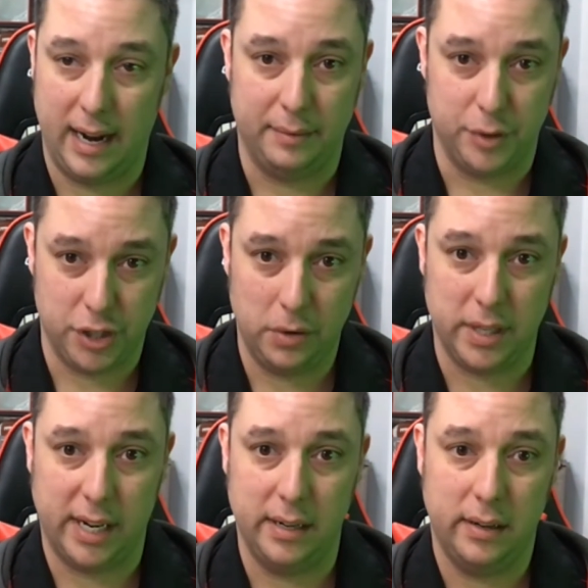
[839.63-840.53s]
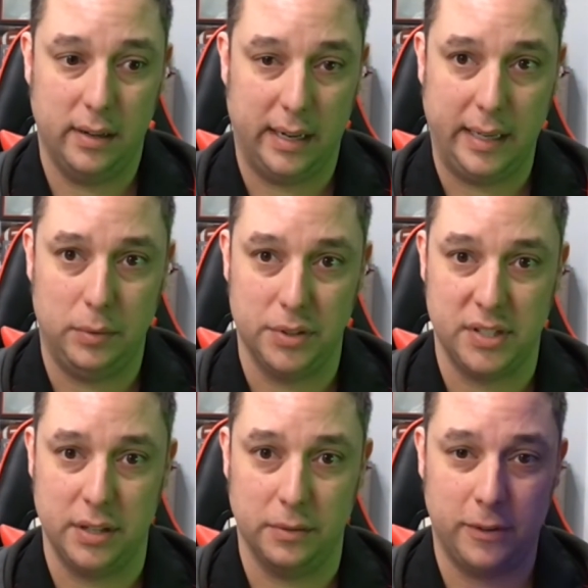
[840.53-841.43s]
I have the show done, I will
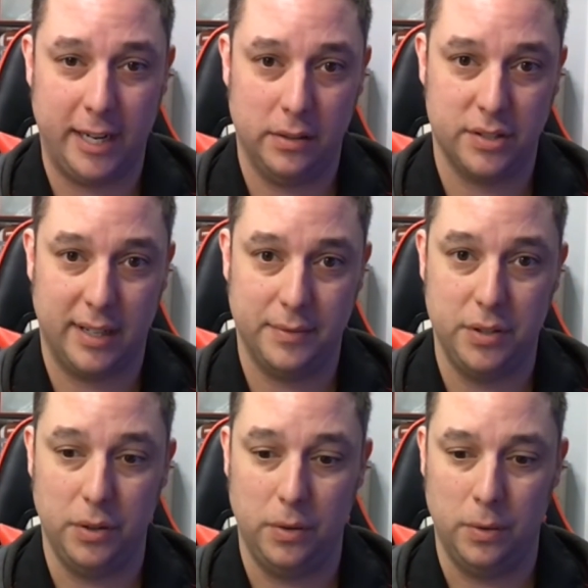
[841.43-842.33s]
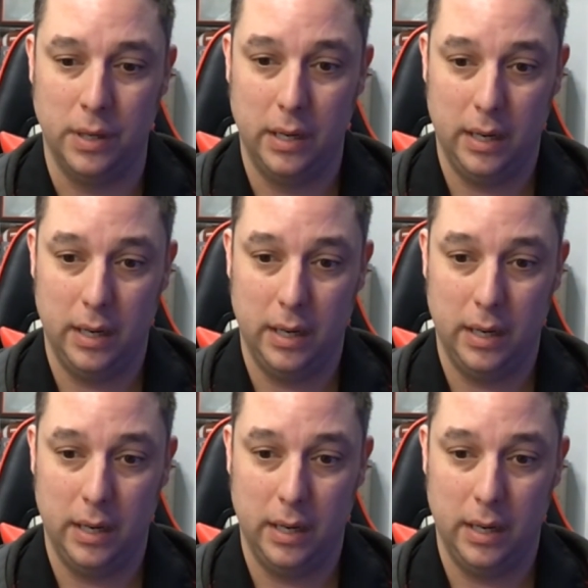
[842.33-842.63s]
send the files off to